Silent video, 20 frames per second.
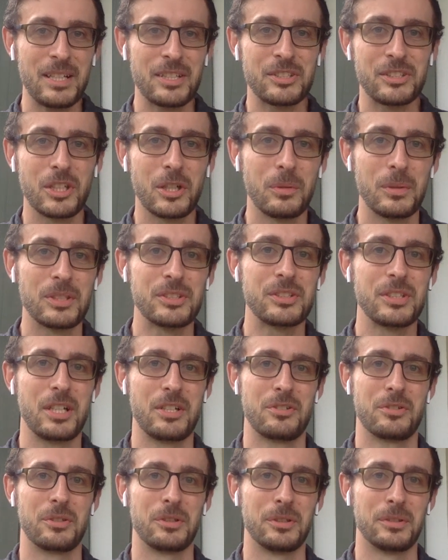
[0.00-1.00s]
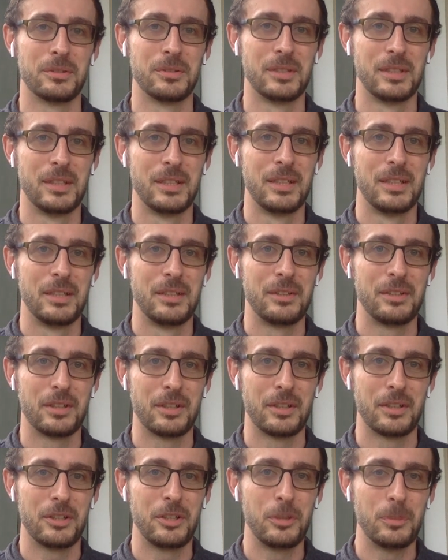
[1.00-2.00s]
it's so essential
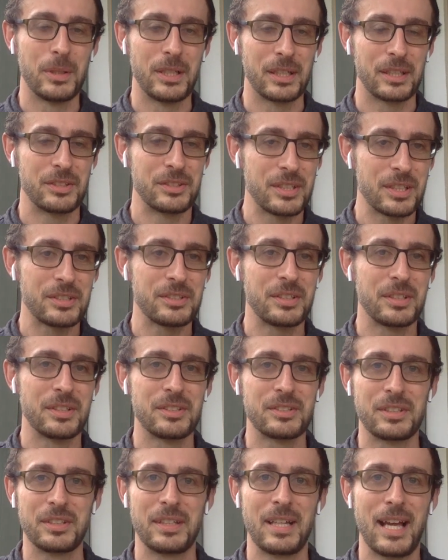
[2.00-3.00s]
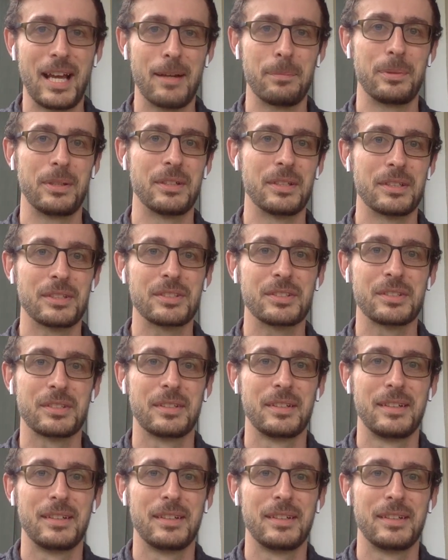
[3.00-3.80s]
to human existence and happiness.